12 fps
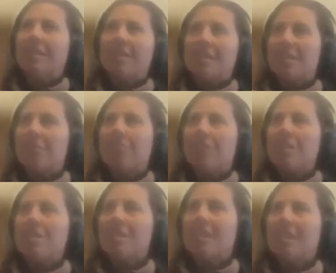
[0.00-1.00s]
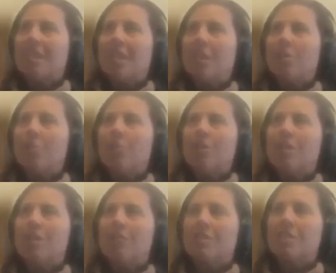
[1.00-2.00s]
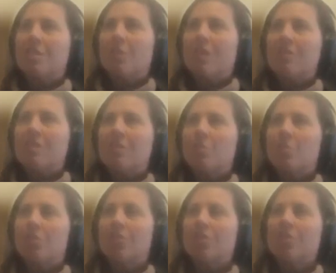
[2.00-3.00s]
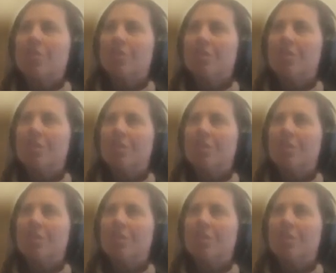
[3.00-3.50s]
the difference in you or the difference in the way you see the world?